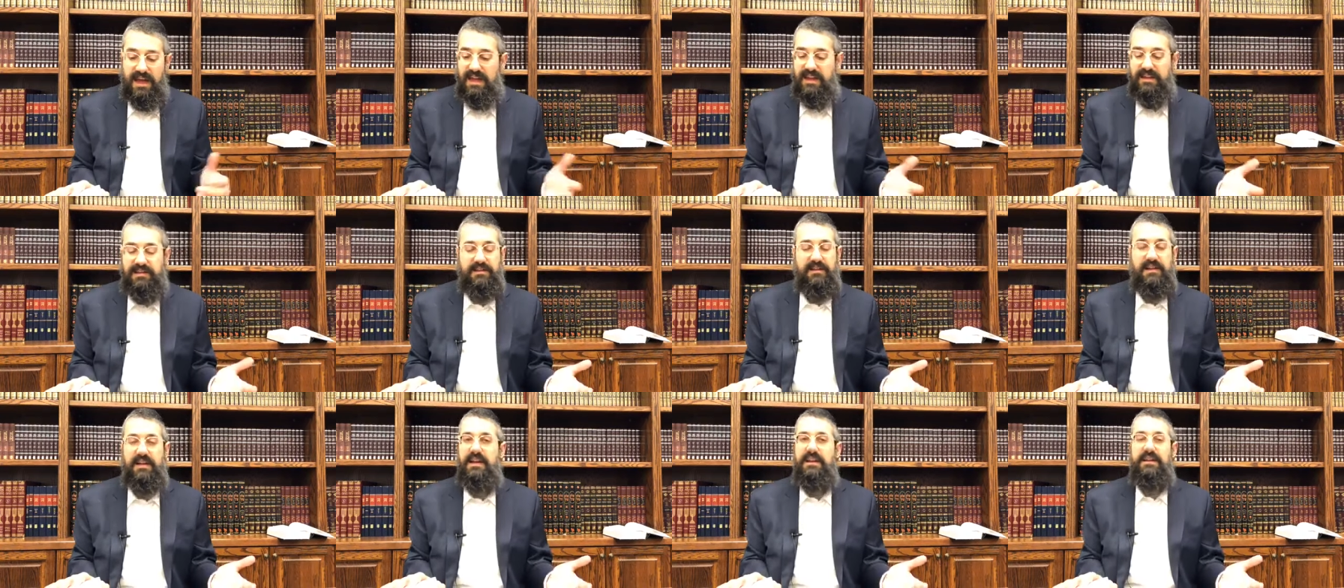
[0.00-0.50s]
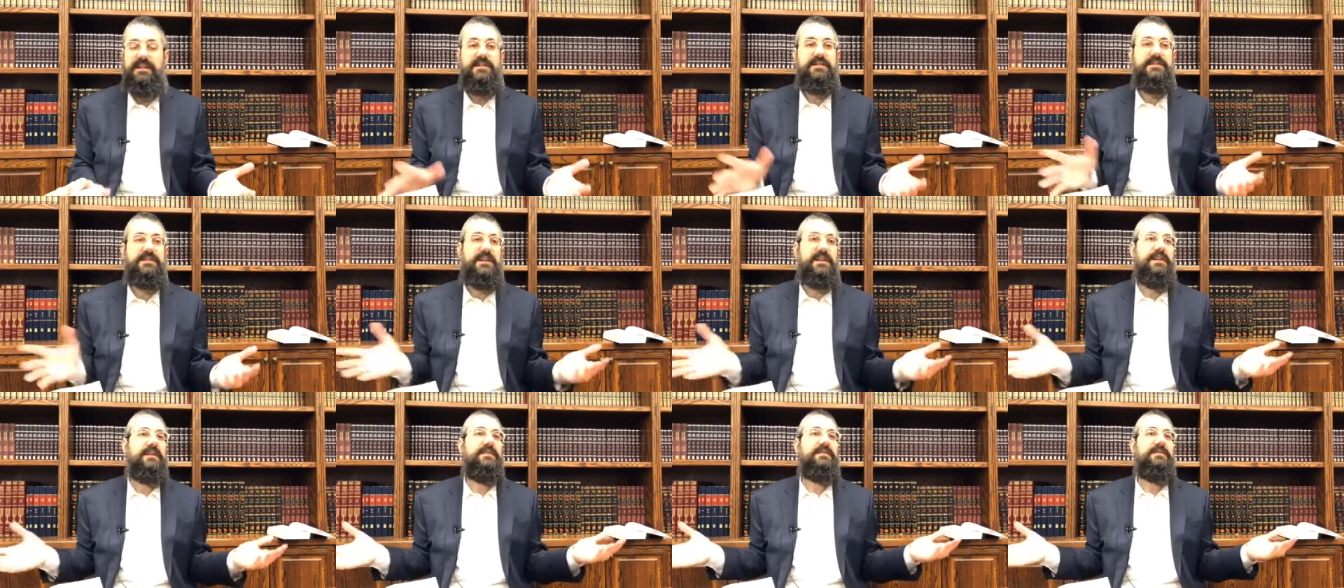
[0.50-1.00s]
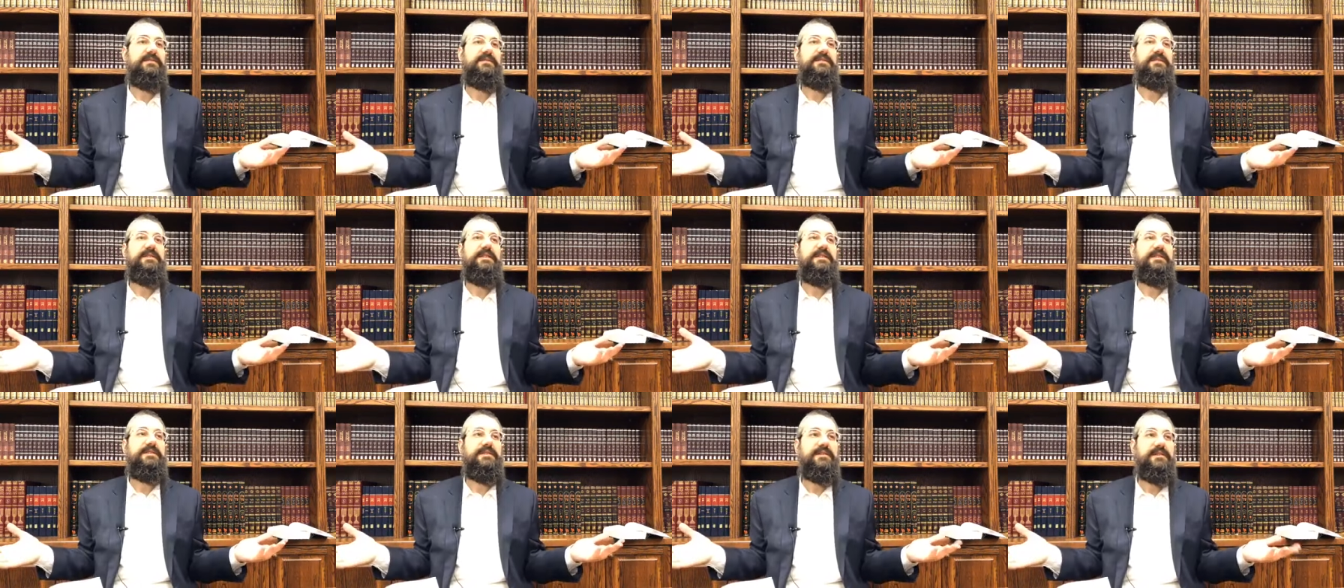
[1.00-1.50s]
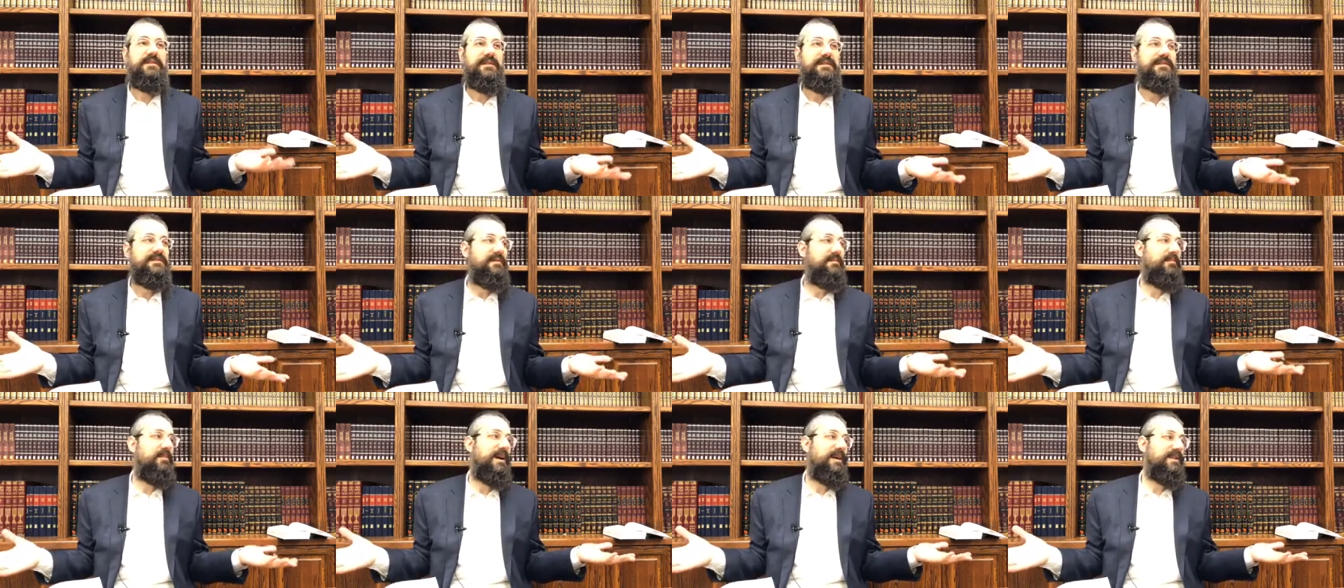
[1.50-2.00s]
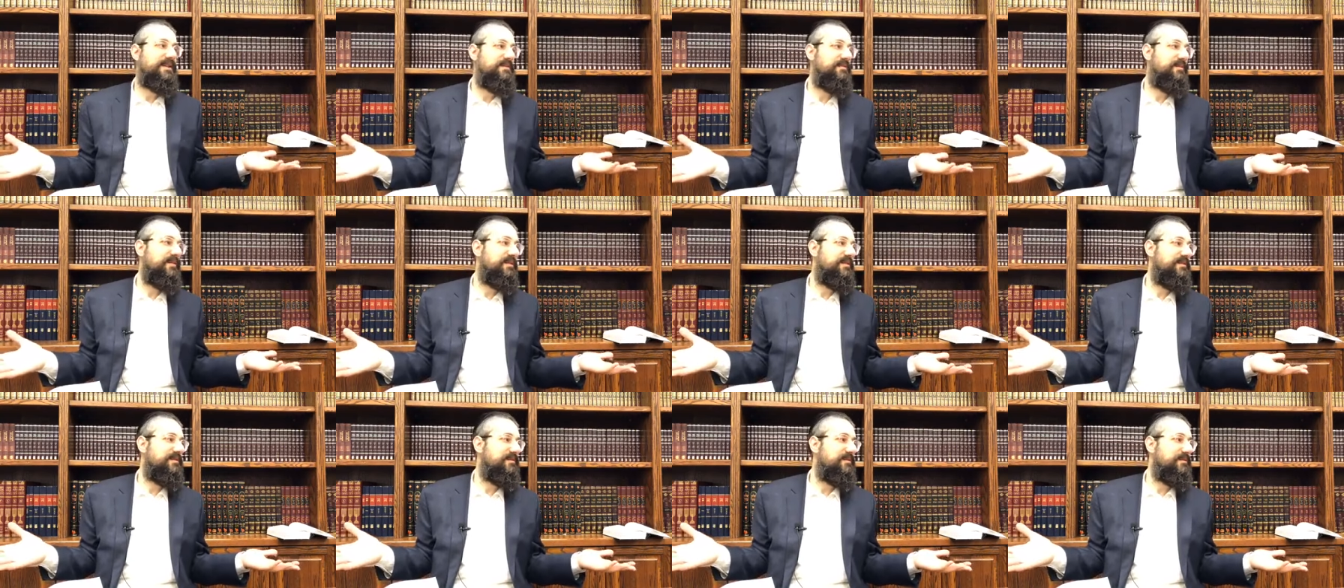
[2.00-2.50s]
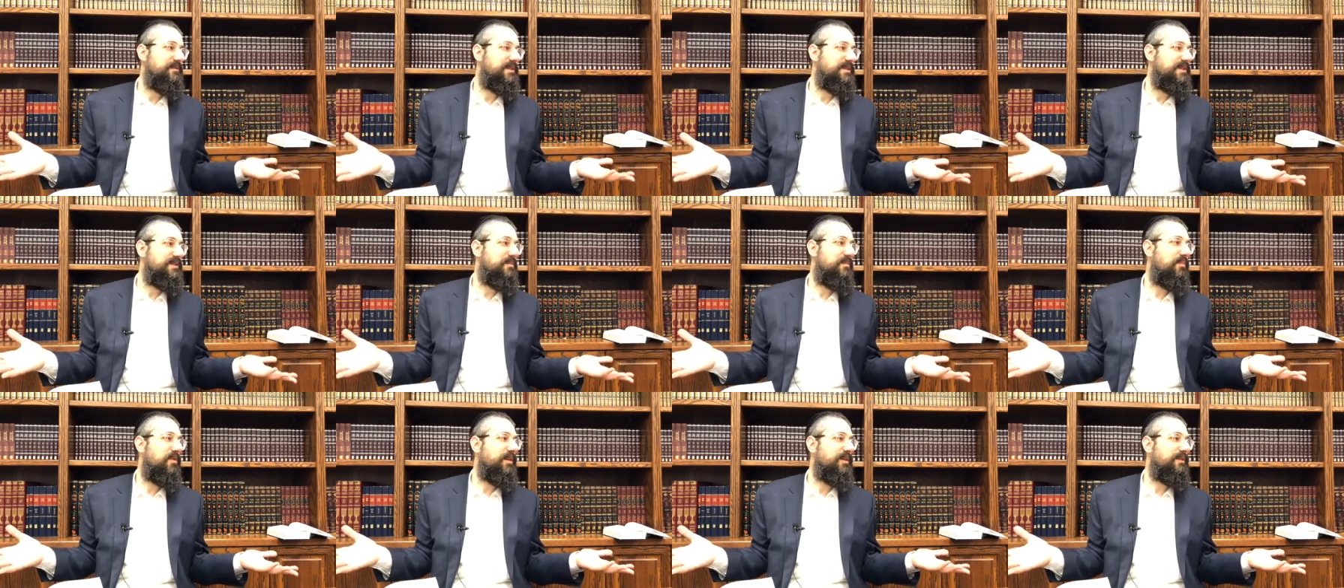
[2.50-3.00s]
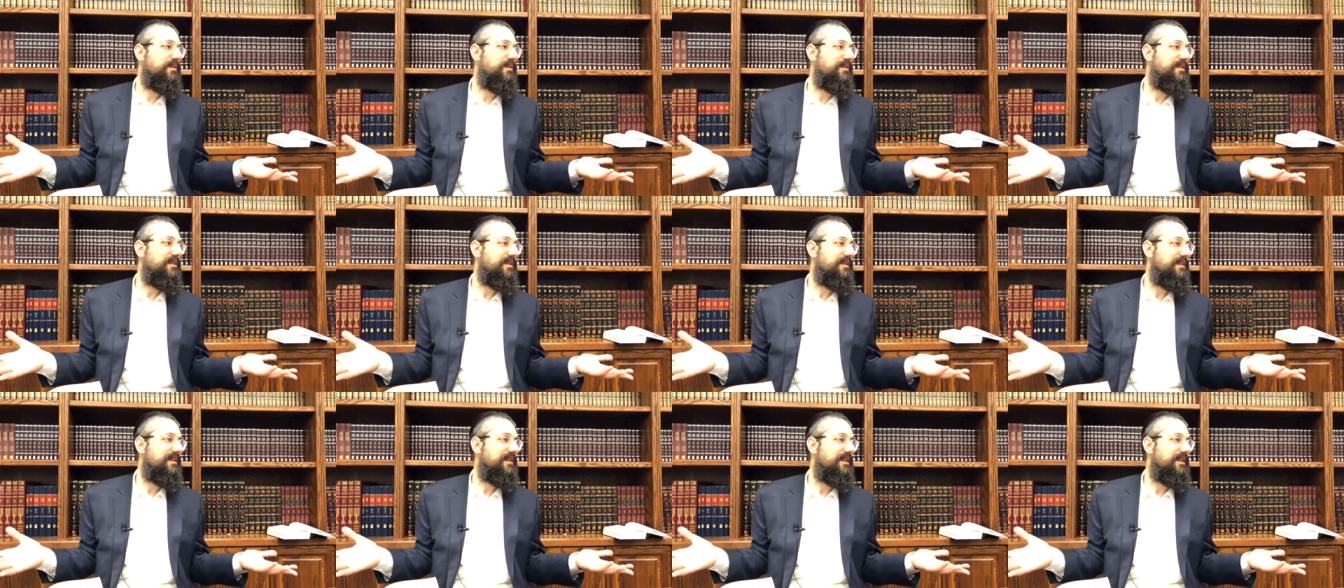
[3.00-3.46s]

And and it's like it's it's it's impossible. What's the point?